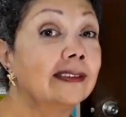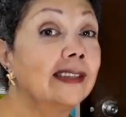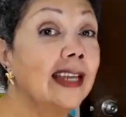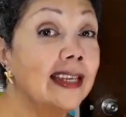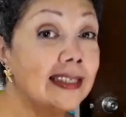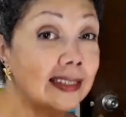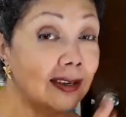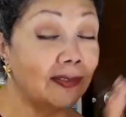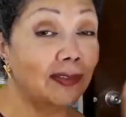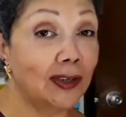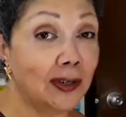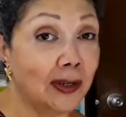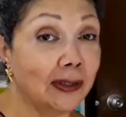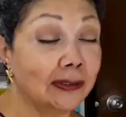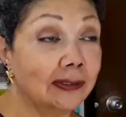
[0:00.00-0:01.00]
as if, you
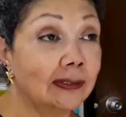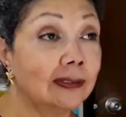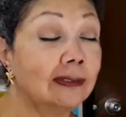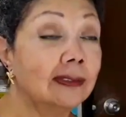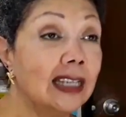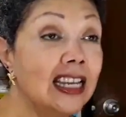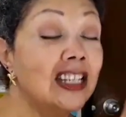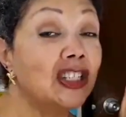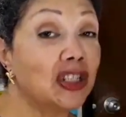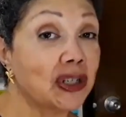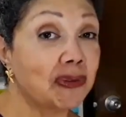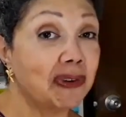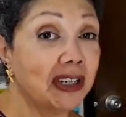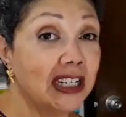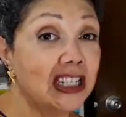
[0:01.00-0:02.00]
know, Eastern
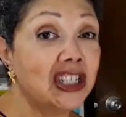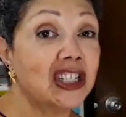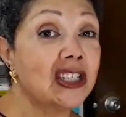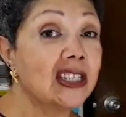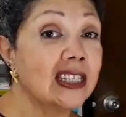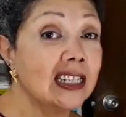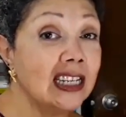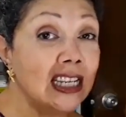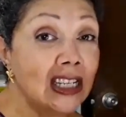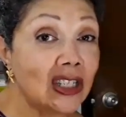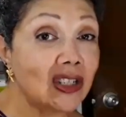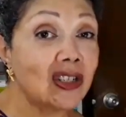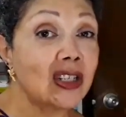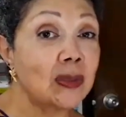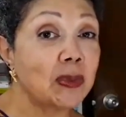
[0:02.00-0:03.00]
religions and
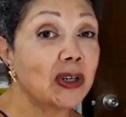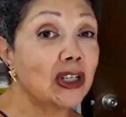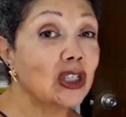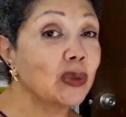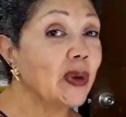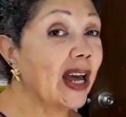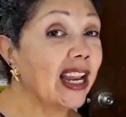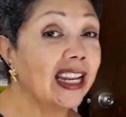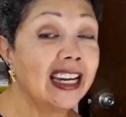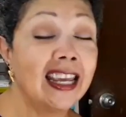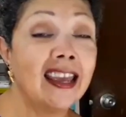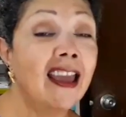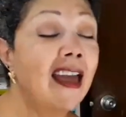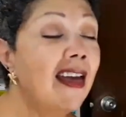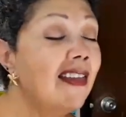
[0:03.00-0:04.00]
Eastern spirituality.
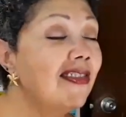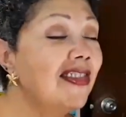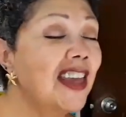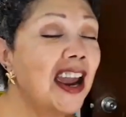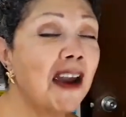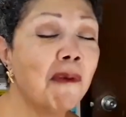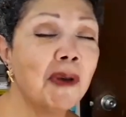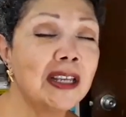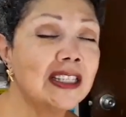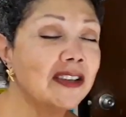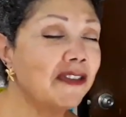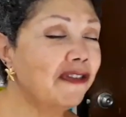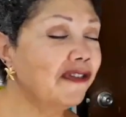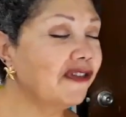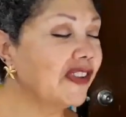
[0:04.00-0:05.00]
There was a
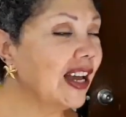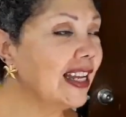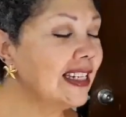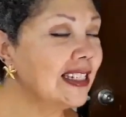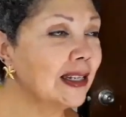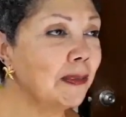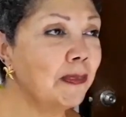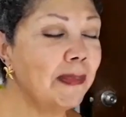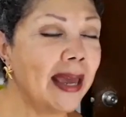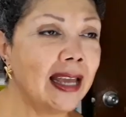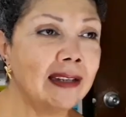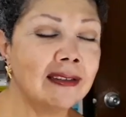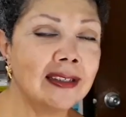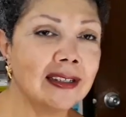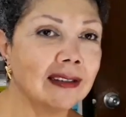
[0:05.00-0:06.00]

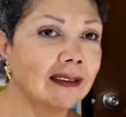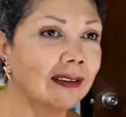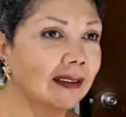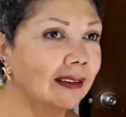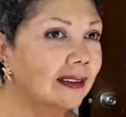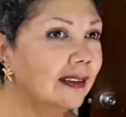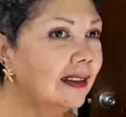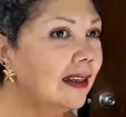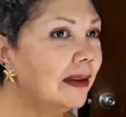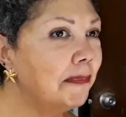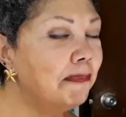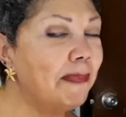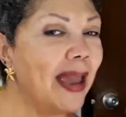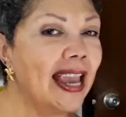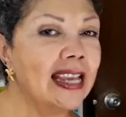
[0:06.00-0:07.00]
fundamental,
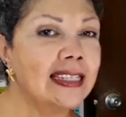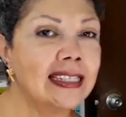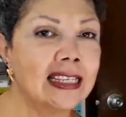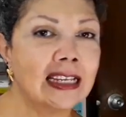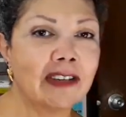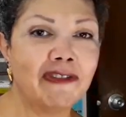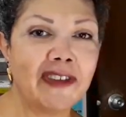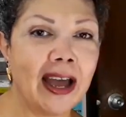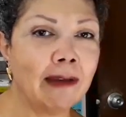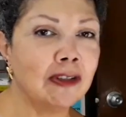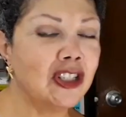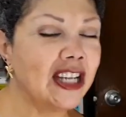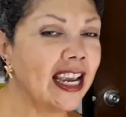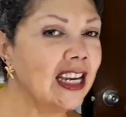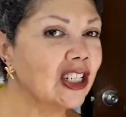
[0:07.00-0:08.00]
basic
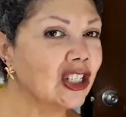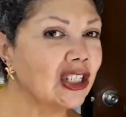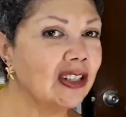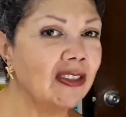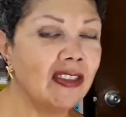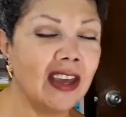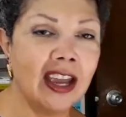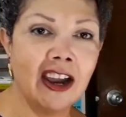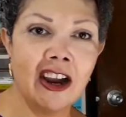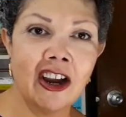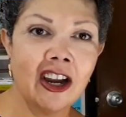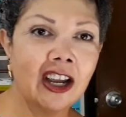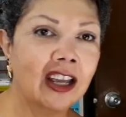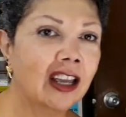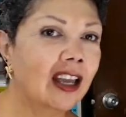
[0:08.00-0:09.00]
foundation there
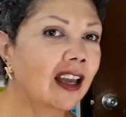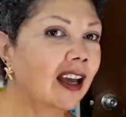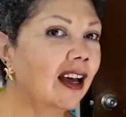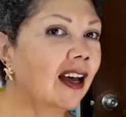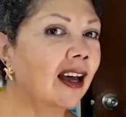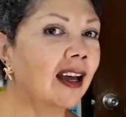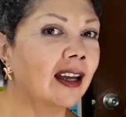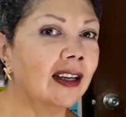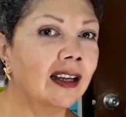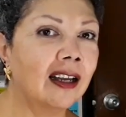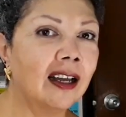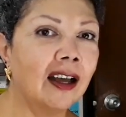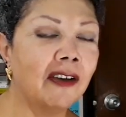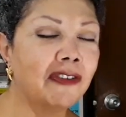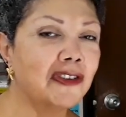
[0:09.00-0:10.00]

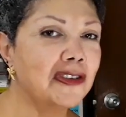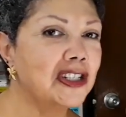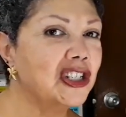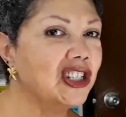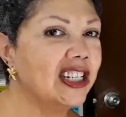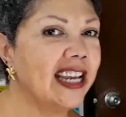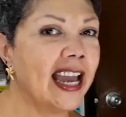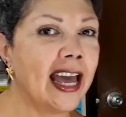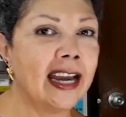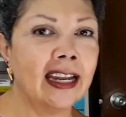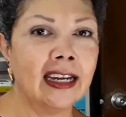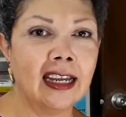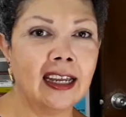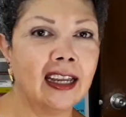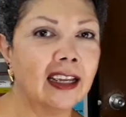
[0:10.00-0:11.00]
of
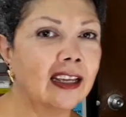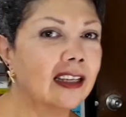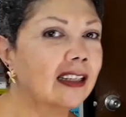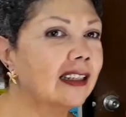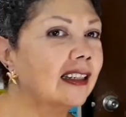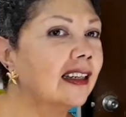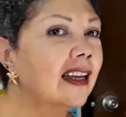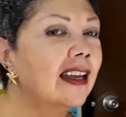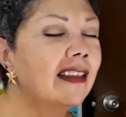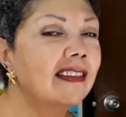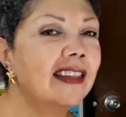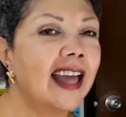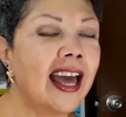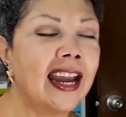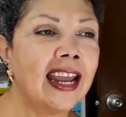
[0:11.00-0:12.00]
Christianity
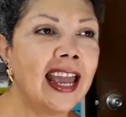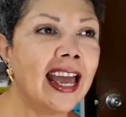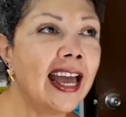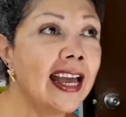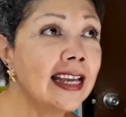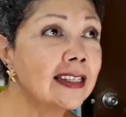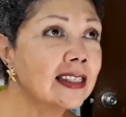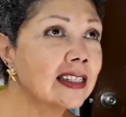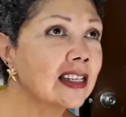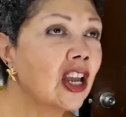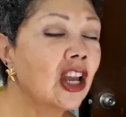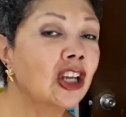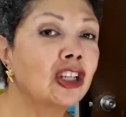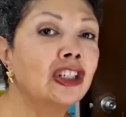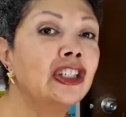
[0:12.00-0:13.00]
that Hesse
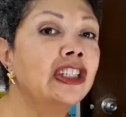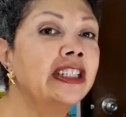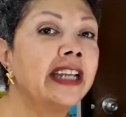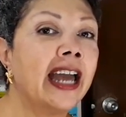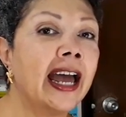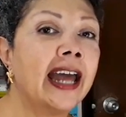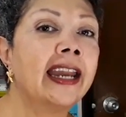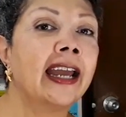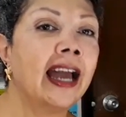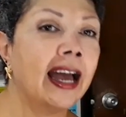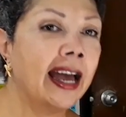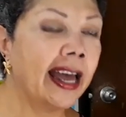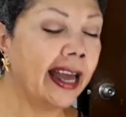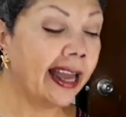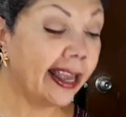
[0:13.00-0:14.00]
could not
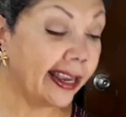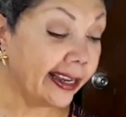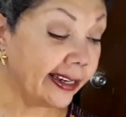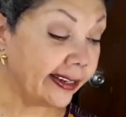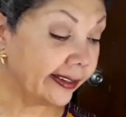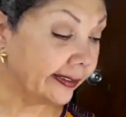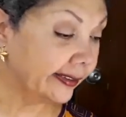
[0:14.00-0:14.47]
hide.